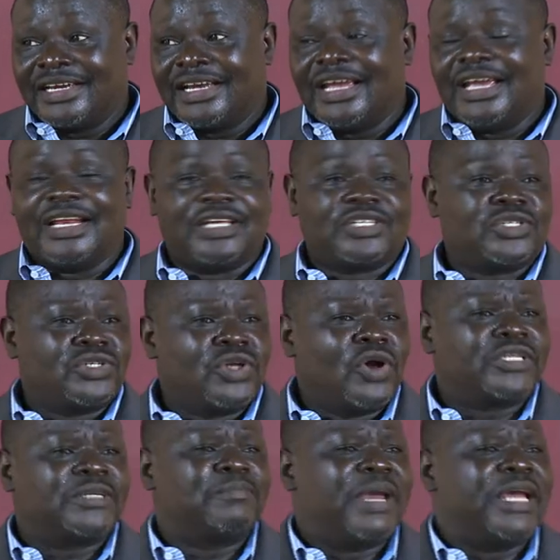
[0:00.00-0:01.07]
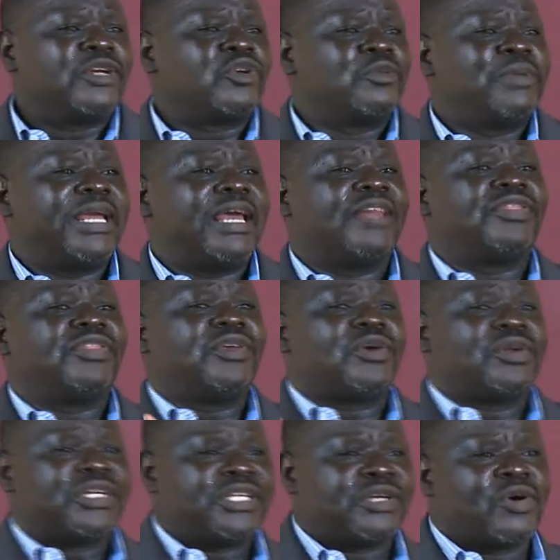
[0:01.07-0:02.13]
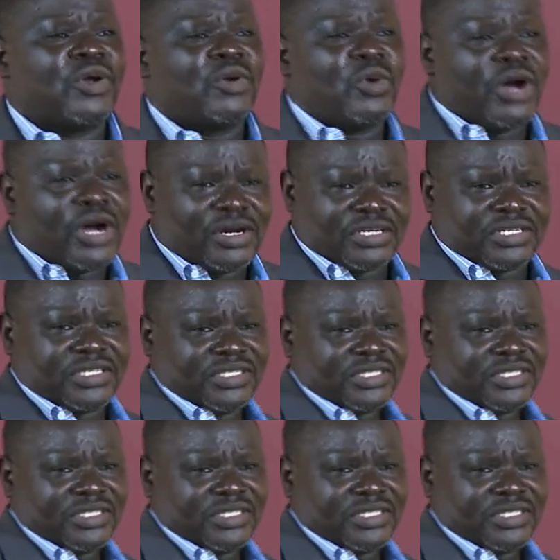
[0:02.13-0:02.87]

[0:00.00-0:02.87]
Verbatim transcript: It is not meant to be a theoretical work.